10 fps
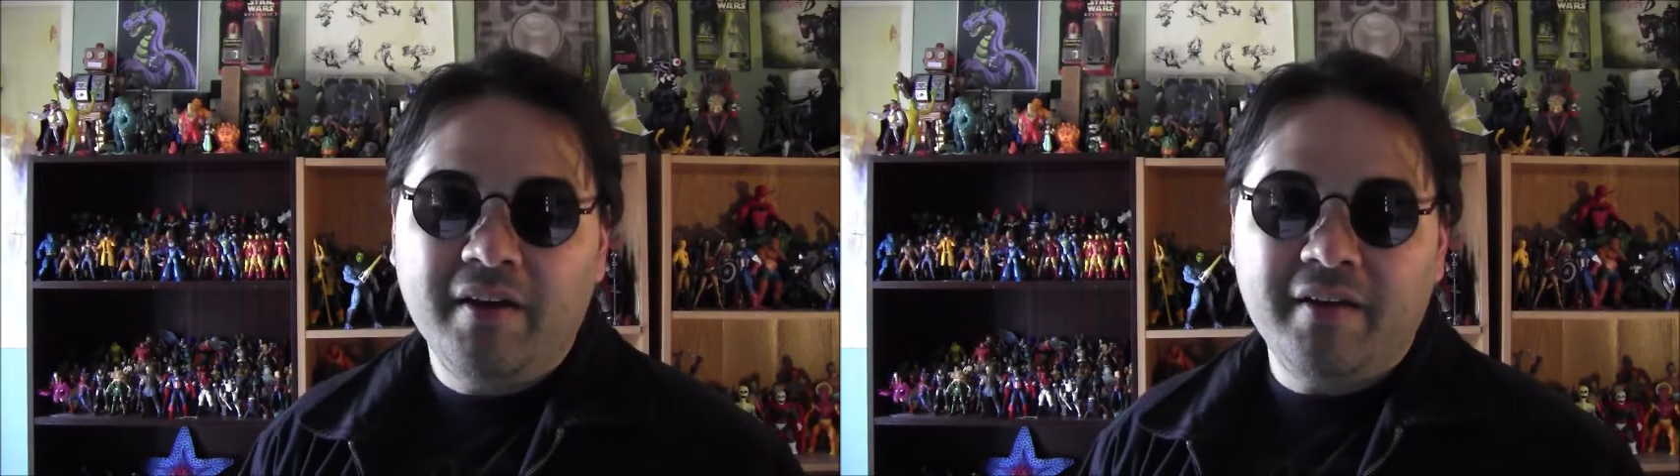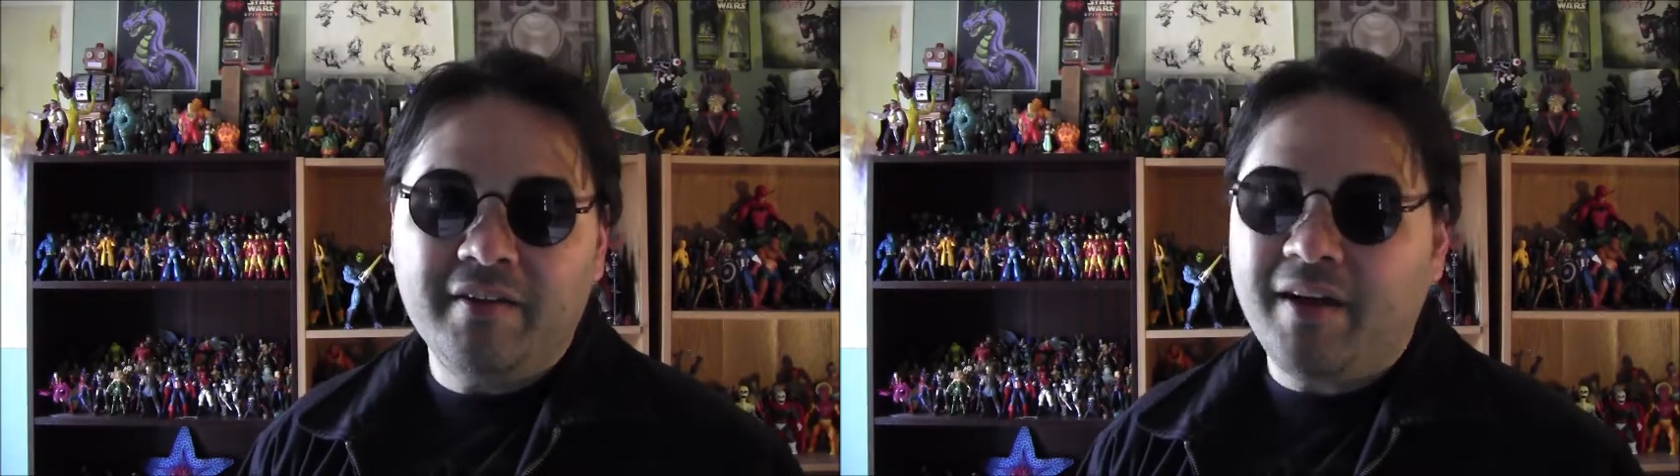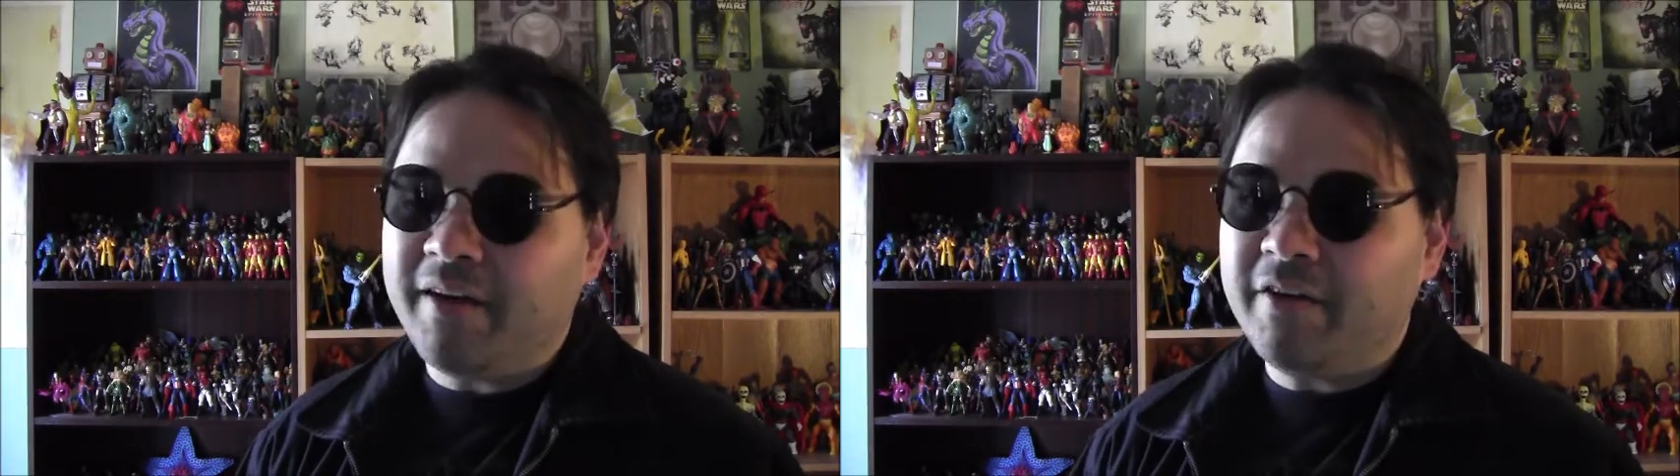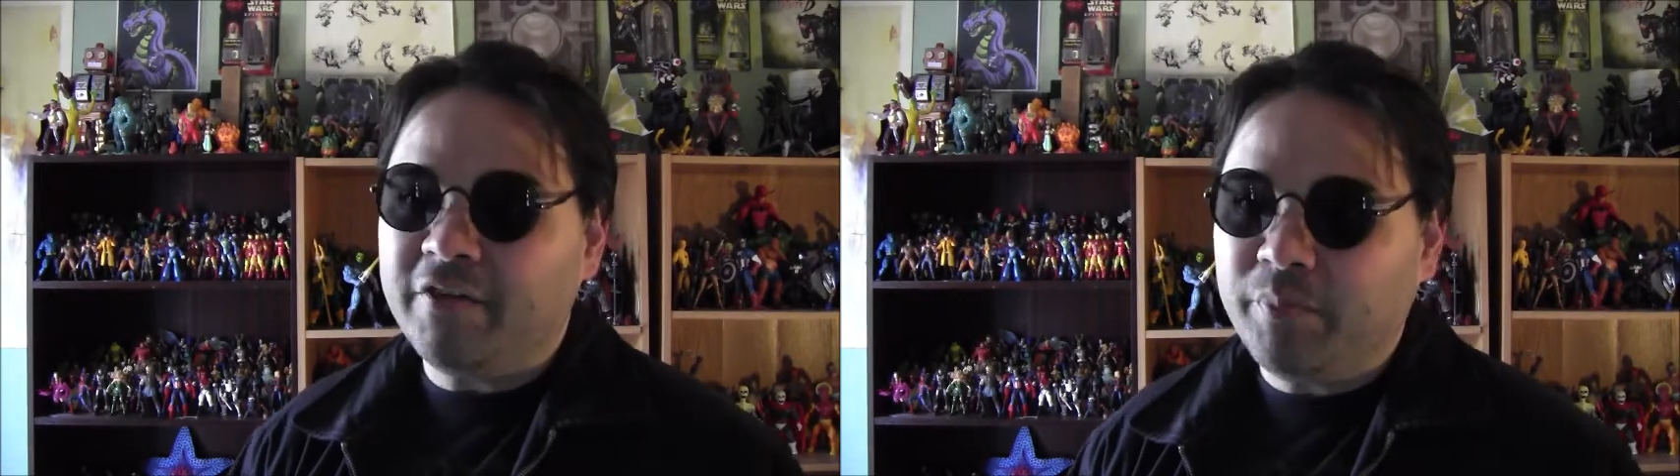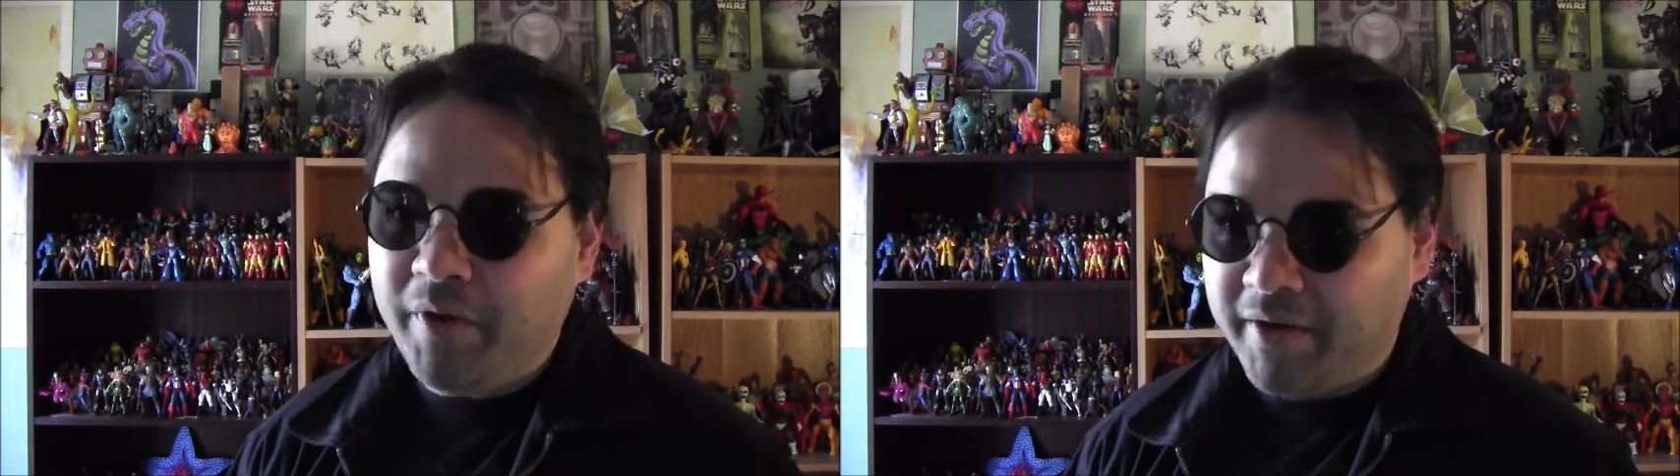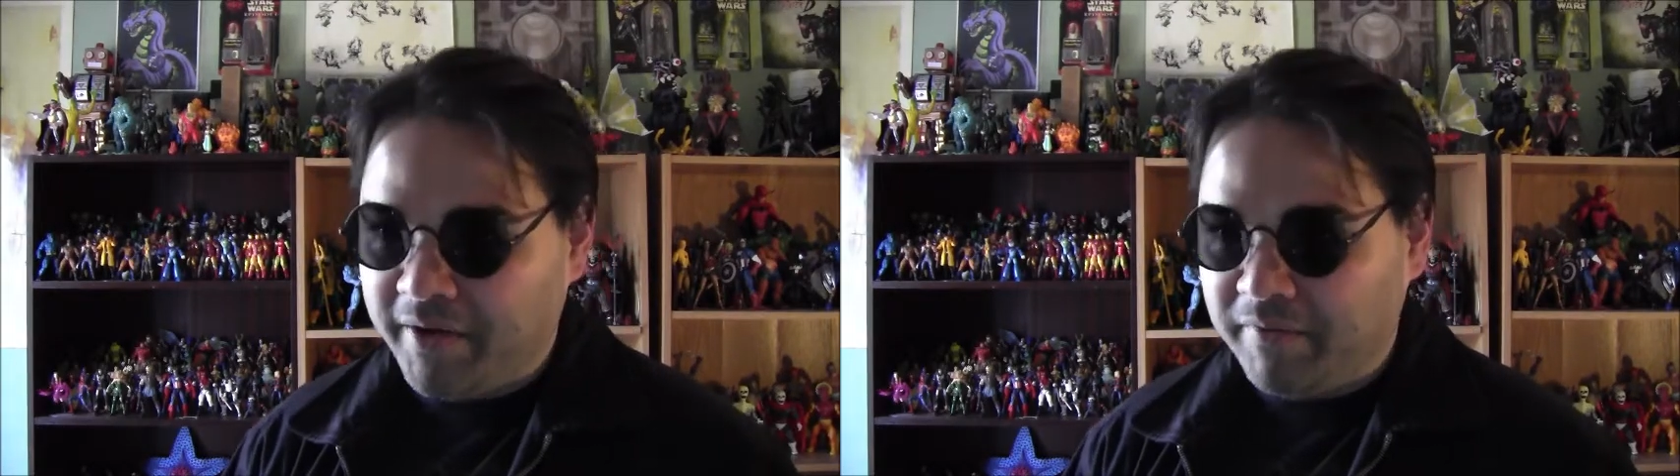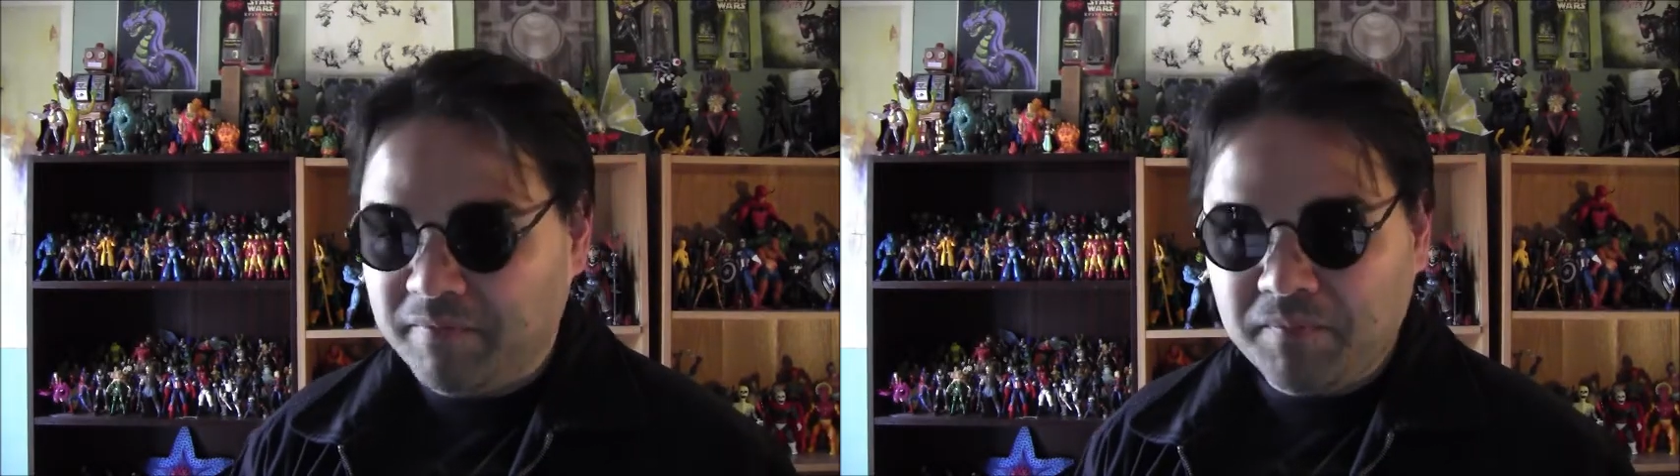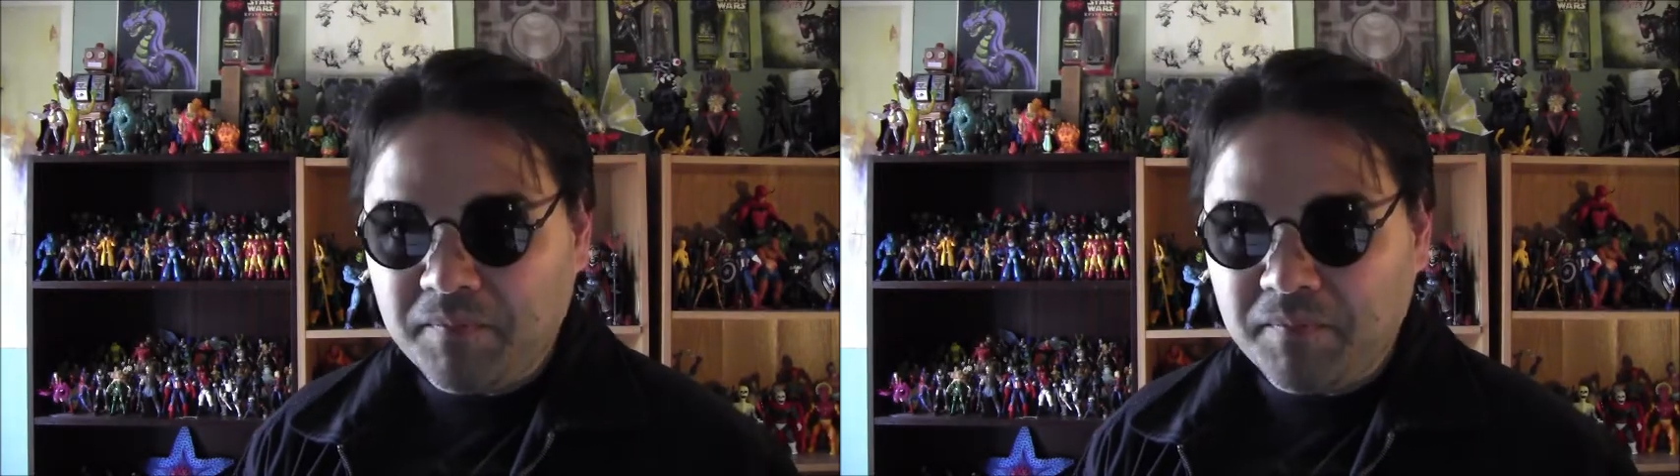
he's not going to spend it.